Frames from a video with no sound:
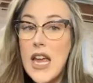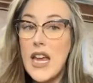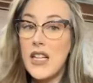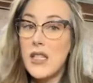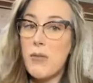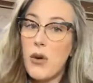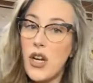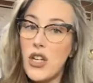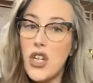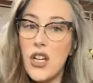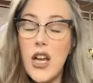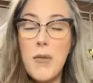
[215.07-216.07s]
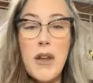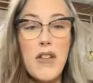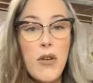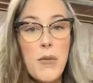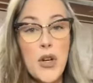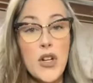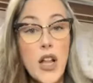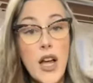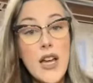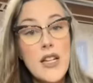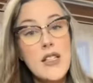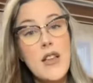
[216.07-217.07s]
inspiration come in from your clients